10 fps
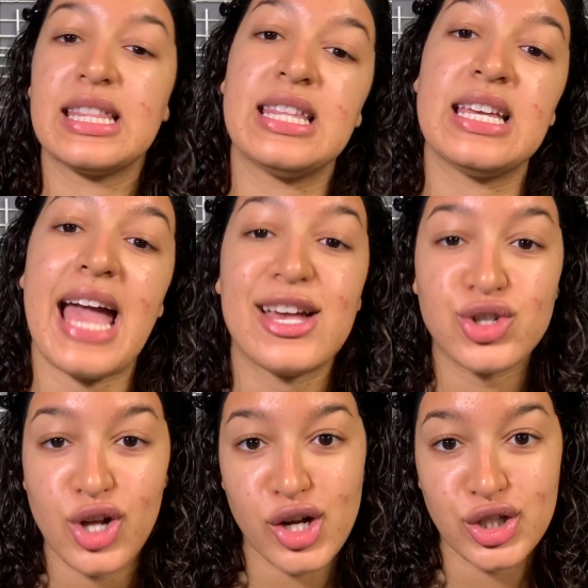the
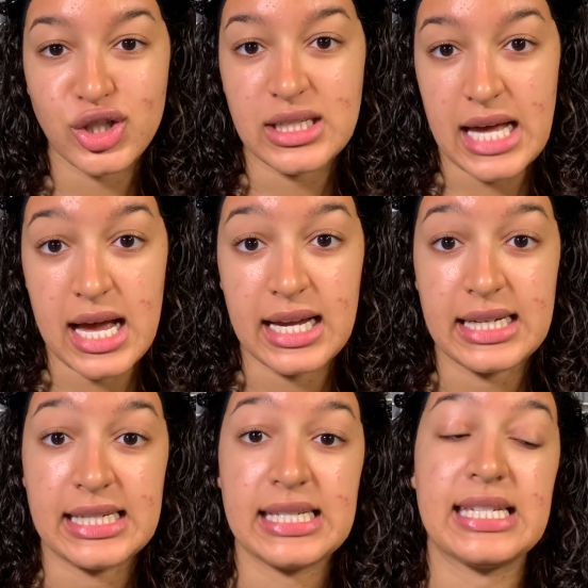astrological
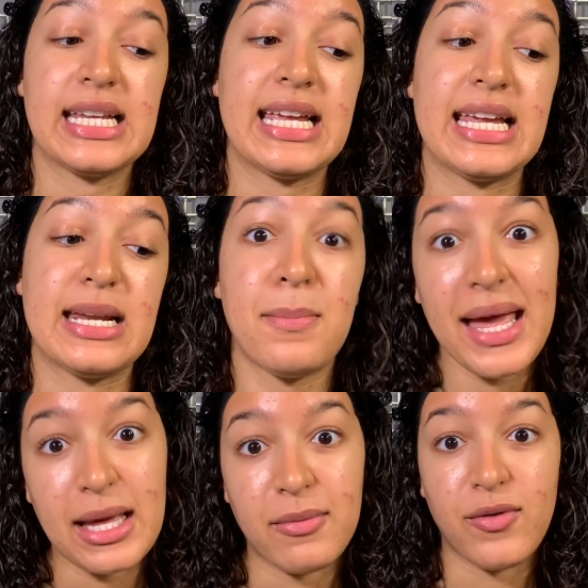signs in
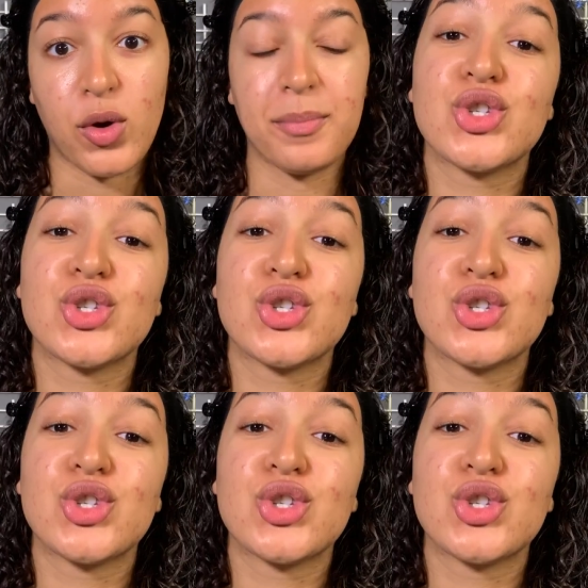makeup form.